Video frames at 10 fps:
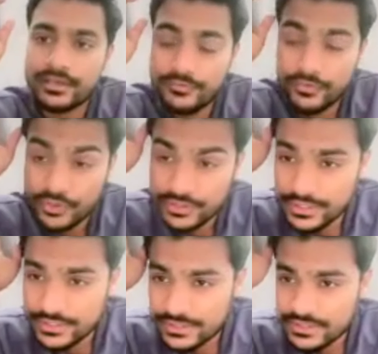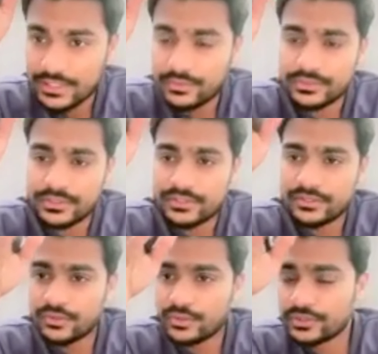If you're in the south,
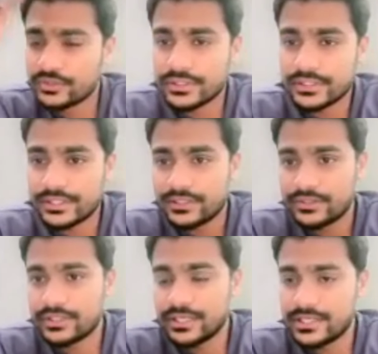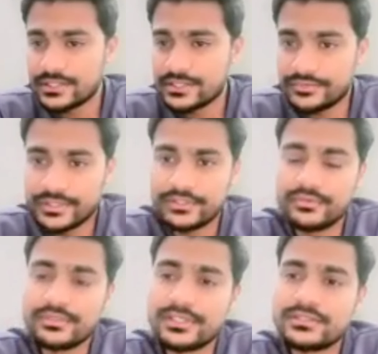you're going to the right, your direction
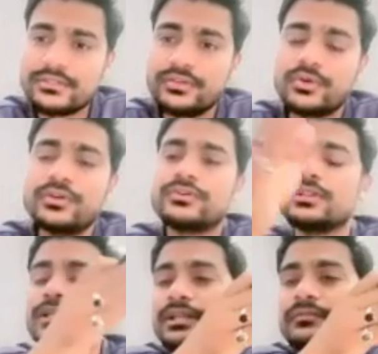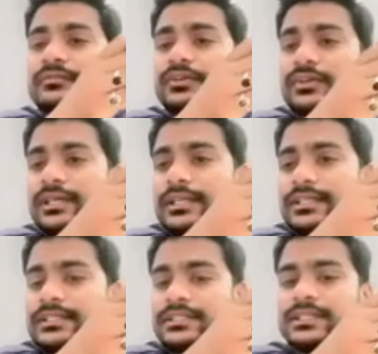reduces. You're going to the left, your
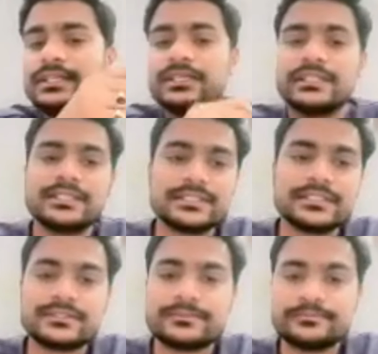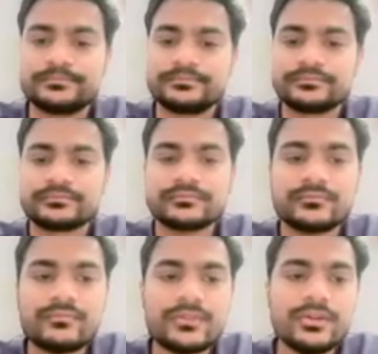direction increases.
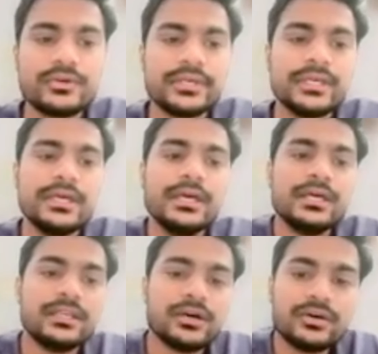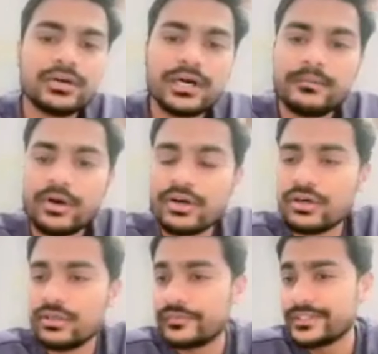Okay. Now, among
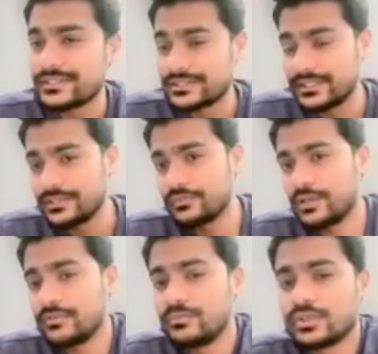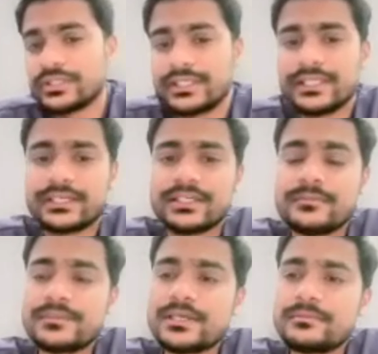all of this, there's one more thing that
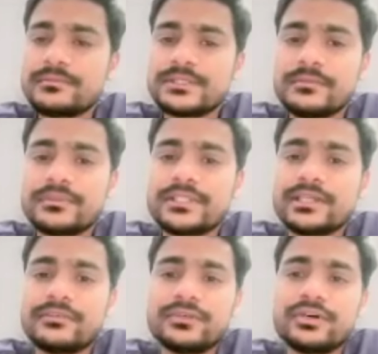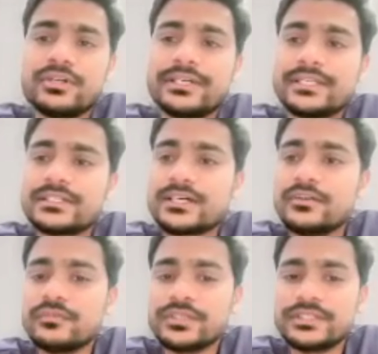comes up, something that we call it as a
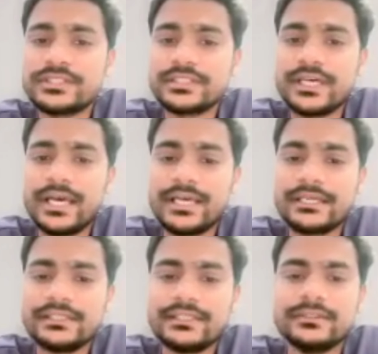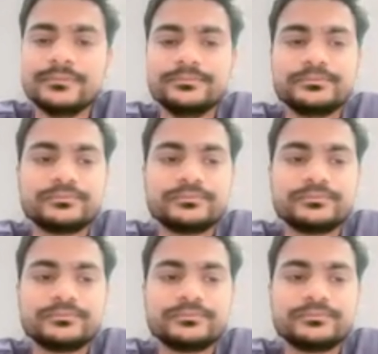conversion angle.